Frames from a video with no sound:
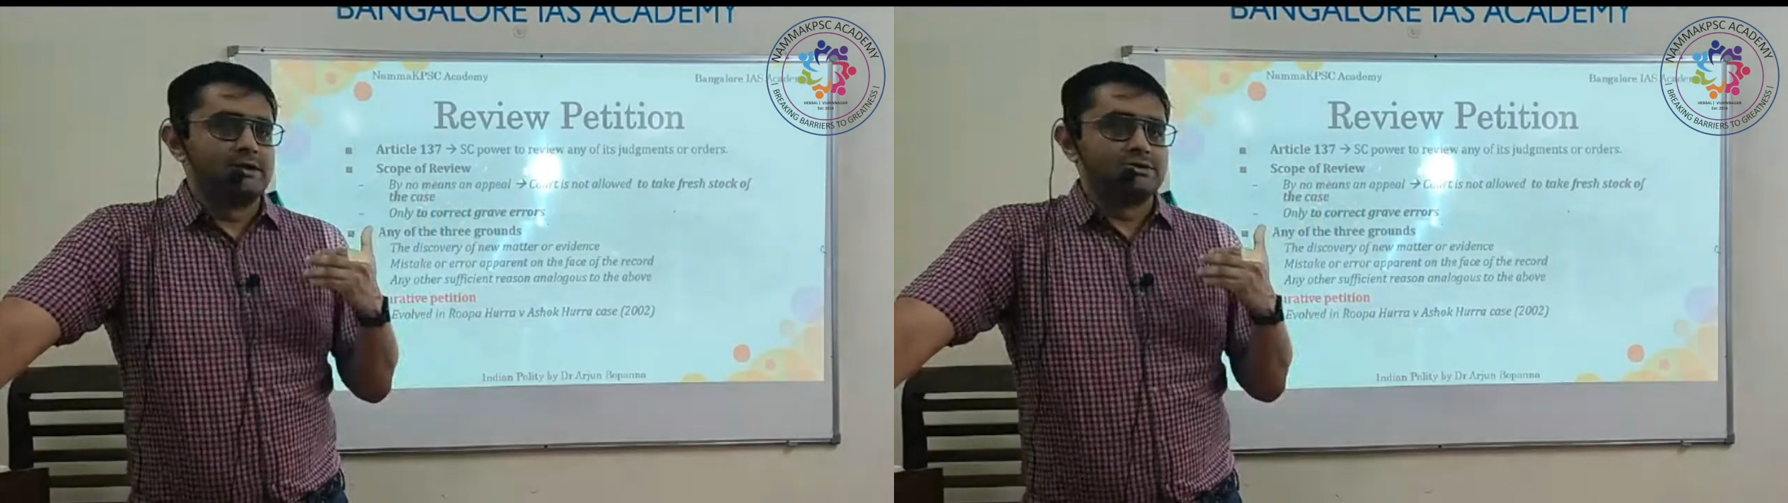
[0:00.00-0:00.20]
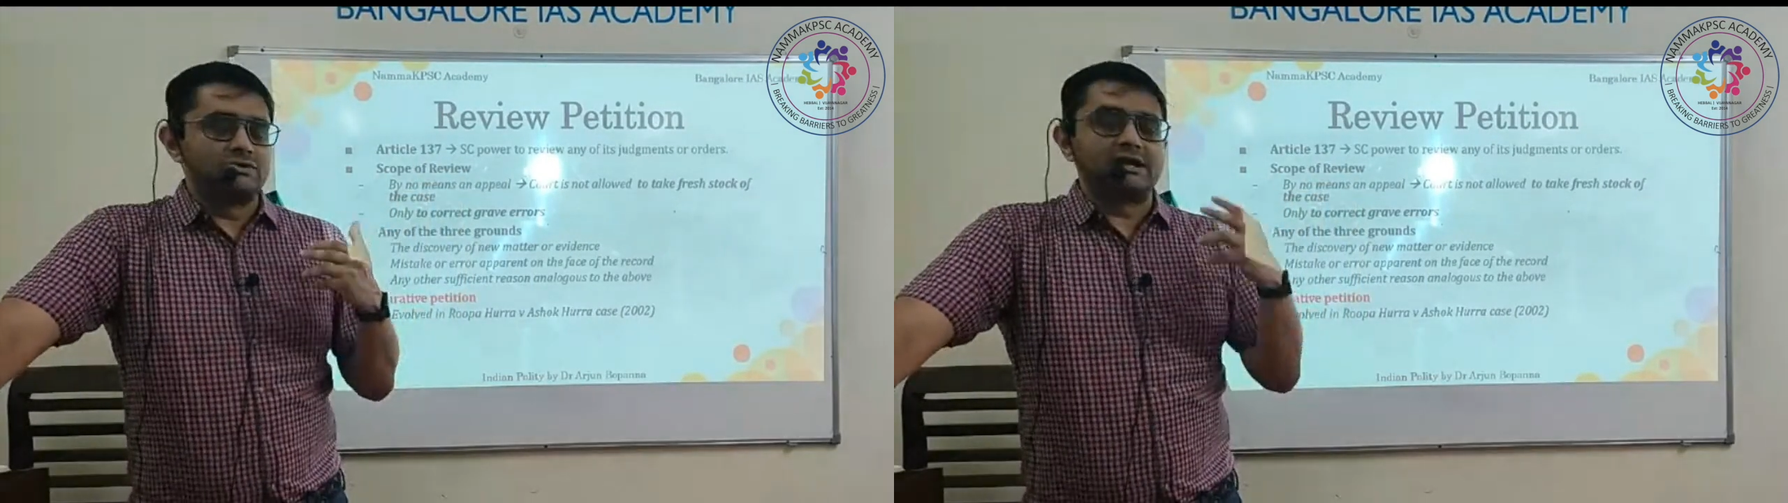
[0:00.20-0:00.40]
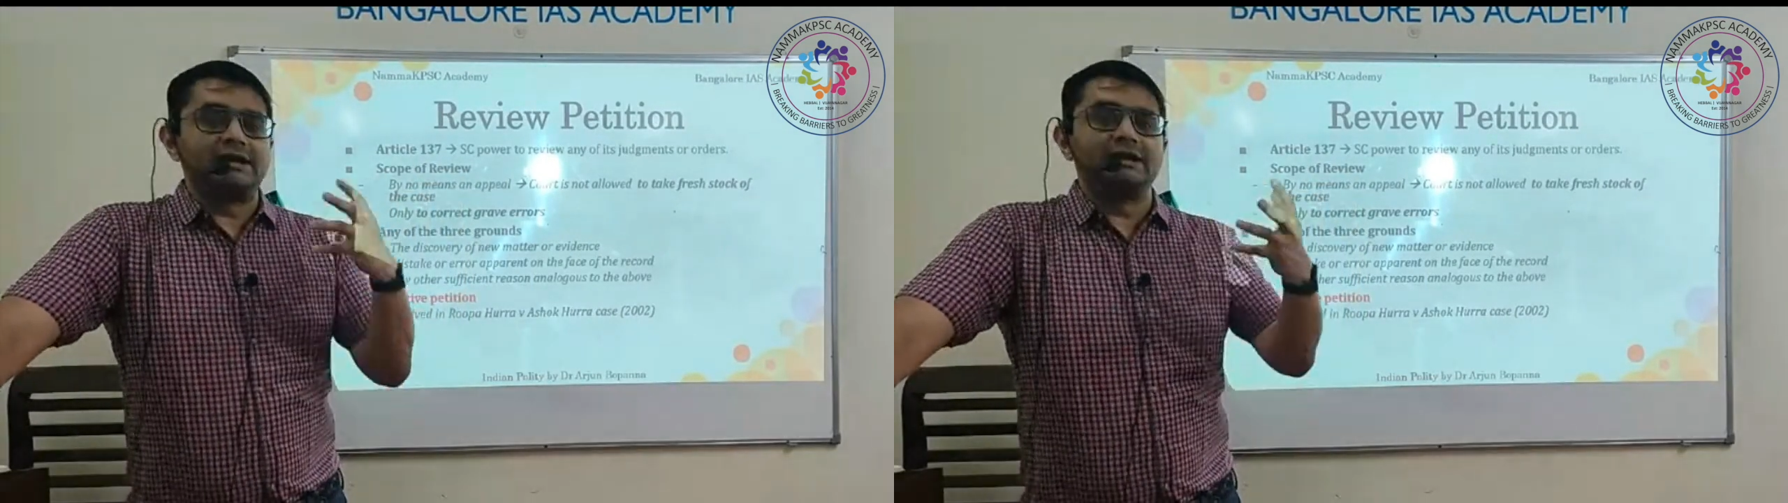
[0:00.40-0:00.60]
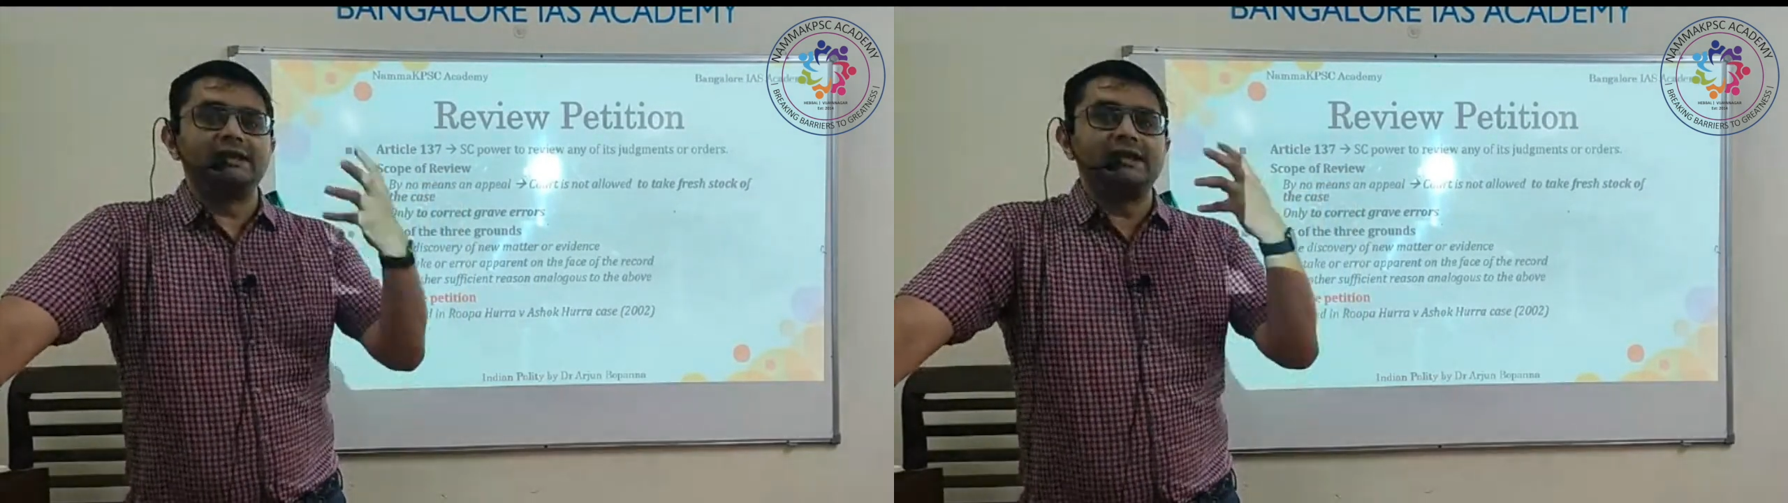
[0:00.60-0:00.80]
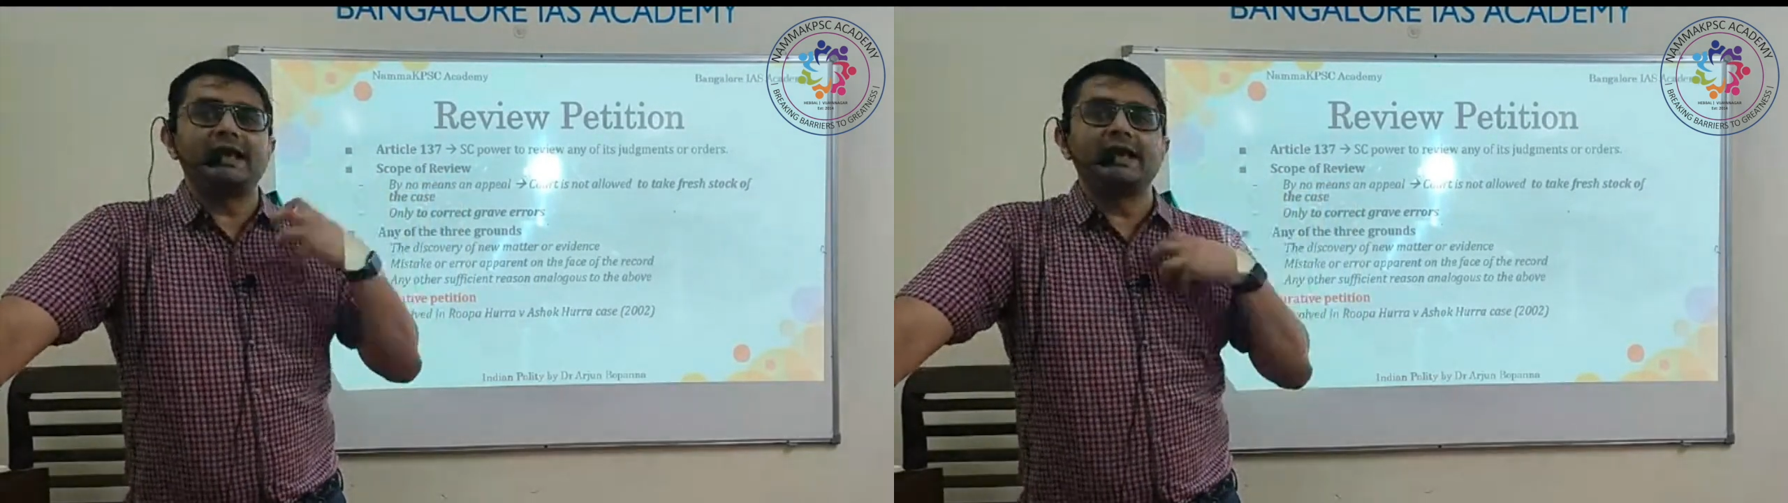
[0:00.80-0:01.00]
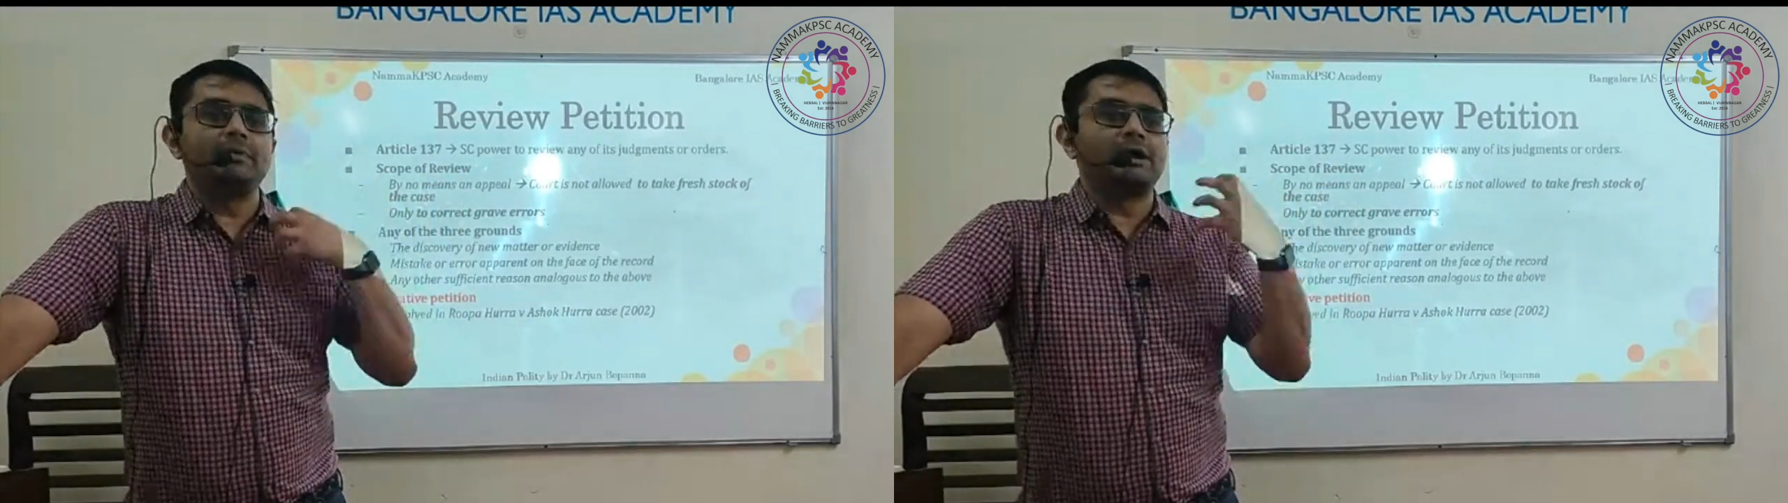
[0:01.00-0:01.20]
so suddenly they came